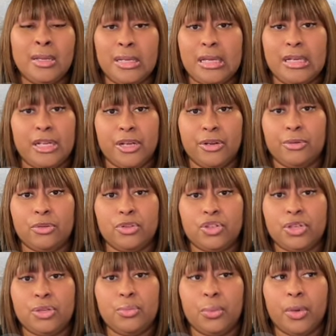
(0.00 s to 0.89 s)
an
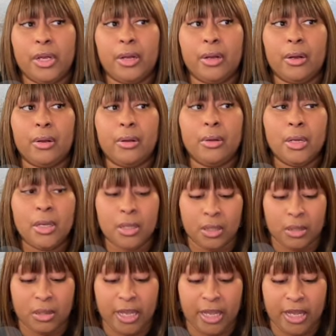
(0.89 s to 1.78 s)
energy where
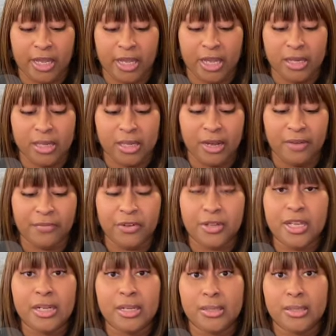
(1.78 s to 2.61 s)
they can never get